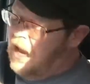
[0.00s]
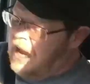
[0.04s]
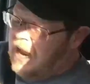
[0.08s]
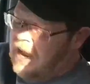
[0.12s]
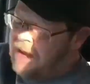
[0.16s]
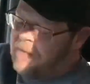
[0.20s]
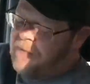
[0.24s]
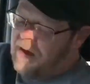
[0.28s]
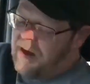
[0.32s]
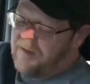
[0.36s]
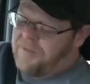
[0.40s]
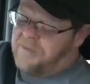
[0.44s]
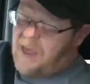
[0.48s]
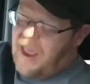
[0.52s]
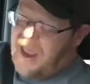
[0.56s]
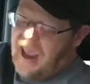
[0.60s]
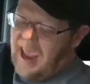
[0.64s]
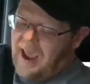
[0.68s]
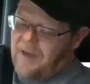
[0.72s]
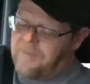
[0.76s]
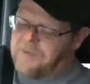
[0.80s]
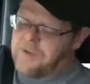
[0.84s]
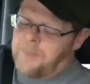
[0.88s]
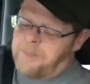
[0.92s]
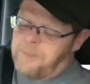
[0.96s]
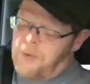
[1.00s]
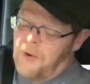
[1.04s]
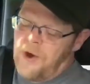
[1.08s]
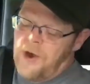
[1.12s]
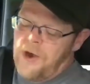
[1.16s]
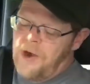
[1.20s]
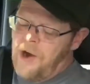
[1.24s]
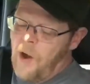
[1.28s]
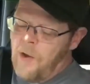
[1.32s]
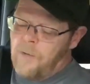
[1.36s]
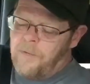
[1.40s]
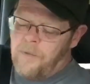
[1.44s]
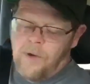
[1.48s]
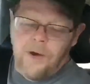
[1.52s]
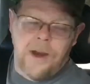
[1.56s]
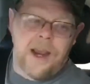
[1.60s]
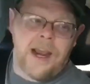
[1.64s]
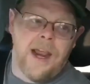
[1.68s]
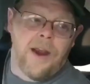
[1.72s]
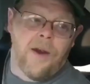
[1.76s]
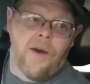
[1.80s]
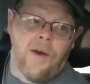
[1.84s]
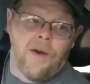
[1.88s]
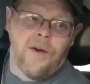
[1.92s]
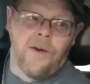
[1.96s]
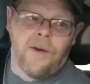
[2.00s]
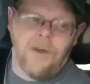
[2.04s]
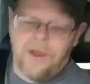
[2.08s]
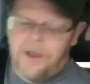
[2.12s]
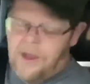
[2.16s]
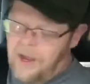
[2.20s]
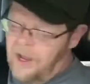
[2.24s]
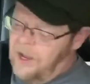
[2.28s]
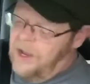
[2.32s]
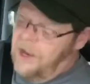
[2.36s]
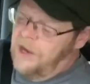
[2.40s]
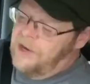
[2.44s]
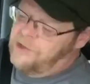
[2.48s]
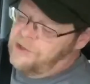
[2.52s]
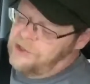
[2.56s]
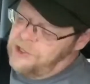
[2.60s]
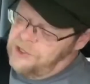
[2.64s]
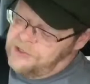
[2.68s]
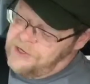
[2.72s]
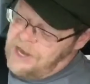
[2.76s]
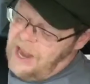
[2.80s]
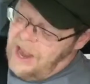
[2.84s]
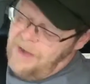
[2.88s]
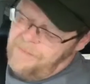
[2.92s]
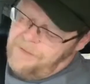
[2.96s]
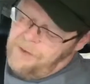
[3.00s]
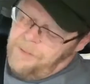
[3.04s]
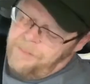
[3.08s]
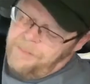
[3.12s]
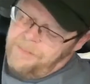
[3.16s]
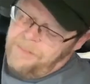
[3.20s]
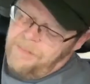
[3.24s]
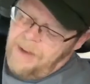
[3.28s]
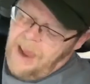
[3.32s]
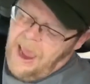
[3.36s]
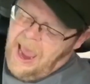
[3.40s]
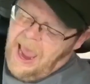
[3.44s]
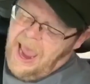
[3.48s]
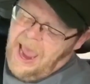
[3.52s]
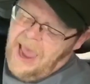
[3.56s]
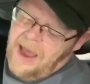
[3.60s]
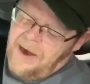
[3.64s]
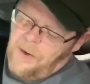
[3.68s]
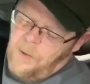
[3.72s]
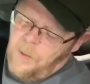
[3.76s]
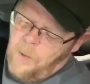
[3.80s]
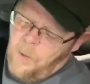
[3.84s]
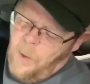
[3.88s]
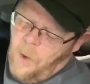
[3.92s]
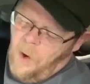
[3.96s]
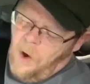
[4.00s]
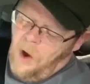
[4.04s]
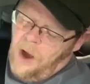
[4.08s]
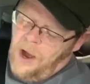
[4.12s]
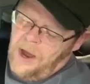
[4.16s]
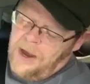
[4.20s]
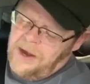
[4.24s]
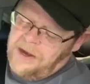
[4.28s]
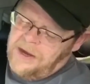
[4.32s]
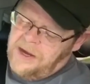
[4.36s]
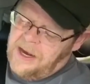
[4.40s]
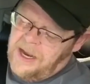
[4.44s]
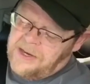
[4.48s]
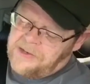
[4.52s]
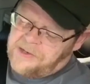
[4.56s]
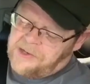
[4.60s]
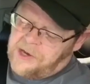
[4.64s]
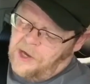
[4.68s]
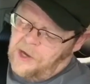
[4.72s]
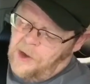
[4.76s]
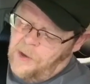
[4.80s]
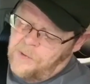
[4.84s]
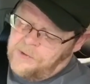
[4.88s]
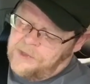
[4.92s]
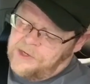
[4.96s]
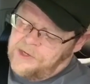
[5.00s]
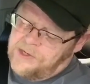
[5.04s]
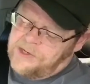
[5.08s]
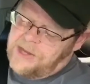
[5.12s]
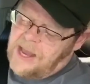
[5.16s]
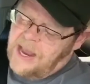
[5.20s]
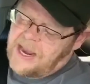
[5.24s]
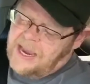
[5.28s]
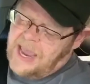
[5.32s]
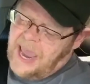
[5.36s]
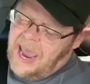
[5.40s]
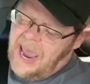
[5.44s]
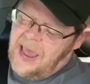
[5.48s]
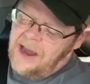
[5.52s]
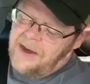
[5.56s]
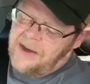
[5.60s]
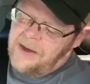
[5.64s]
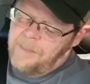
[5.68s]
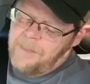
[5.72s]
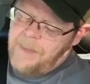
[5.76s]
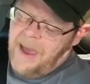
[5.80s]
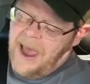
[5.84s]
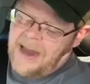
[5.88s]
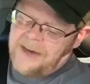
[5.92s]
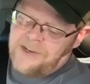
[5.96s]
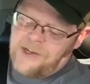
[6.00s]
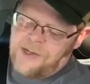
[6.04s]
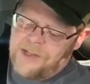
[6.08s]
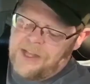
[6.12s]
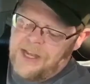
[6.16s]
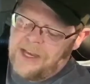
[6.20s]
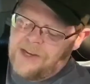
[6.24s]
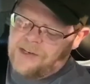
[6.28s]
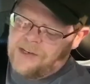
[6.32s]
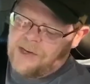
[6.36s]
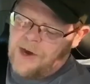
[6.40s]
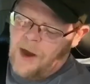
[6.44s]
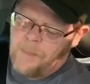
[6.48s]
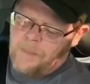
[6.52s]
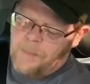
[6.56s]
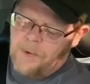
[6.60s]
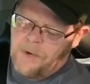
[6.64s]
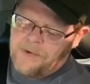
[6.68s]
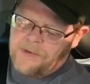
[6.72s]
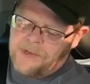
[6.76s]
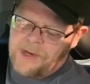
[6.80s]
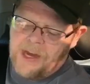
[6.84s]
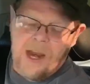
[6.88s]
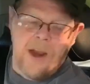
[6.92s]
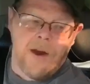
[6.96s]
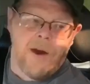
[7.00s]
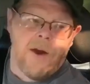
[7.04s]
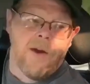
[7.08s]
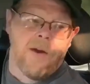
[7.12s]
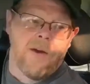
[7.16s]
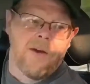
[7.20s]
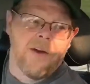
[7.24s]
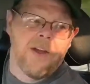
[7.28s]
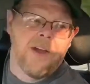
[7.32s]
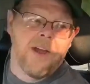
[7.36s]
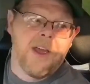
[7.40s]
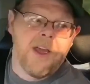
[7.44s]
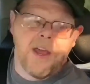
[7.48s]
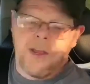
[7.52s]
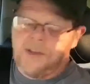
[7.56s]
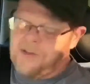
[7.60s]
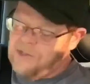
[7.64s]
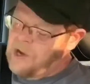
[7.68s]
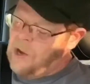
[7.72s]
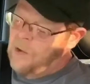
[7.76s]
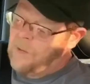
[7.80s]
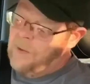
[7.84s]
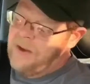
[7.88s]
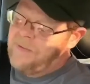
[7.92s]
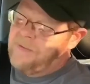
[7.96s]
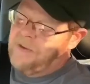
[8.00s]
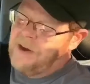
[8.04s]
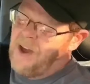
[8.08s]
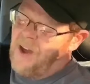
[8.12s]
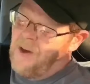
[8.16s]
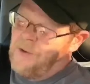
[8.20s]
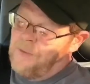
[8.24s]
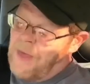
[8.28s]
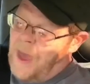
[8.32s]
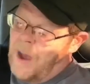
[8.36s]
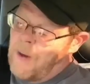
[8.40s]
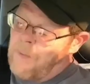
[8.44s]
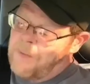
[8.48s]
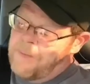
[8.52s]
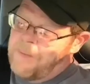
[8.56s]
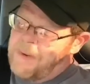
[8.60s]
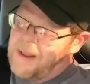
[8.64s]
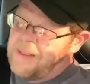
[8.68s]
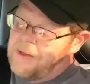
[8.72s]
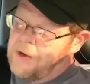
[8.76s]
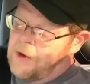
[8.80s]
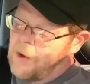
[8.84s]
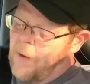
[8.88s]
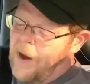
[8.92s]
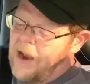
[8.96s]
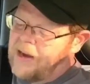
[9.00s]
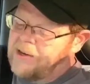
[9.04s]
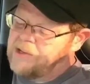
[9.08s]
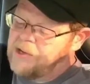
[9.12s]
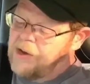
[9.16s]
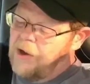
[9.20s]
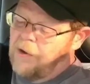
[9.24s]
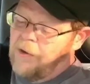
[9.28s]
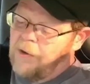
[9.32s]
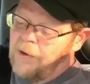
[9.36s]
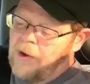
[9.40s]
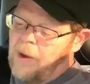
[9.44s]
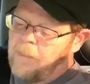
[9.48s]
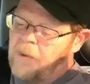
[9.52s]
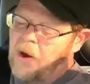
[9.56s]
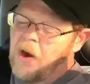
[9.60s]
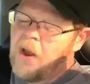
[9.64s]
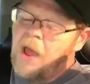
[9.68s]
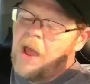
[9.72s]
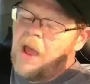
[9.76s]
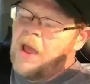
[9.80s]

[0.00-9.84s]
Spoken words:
Even if they have to put it over here, just have them add a 1 as close as they can to match these numbers here. So even though that would be the correct serial number,